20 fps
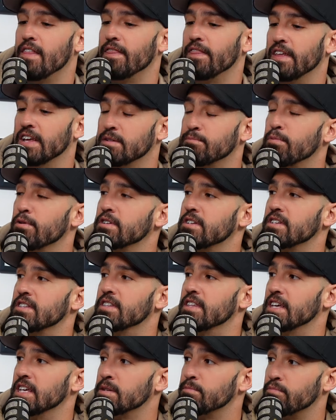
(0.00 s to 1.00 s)
this puts
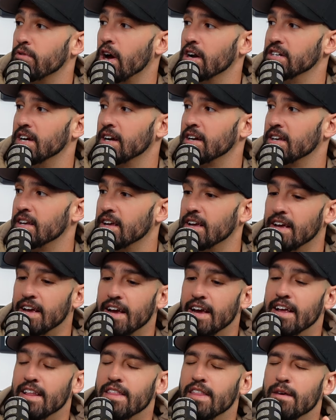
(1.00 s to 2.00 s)
this project
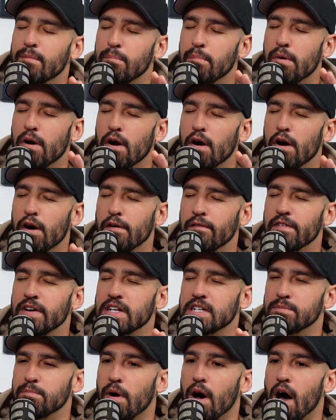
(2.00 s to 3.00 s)
in the
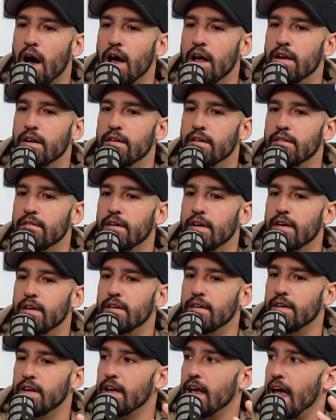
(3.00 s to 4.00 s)
perfect spot
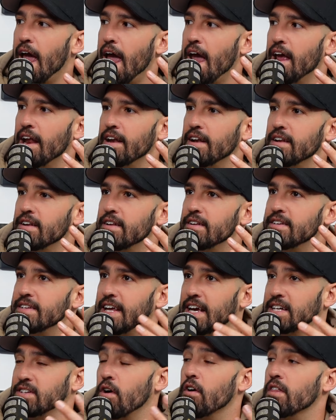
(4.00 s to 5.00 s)
and
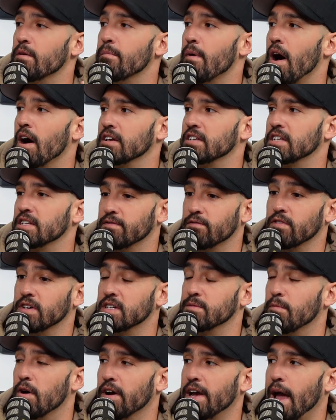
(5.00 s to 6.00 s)
ticks all the boxes for a
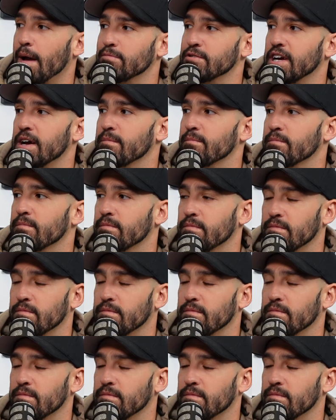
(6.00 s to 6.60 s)
small cap gem.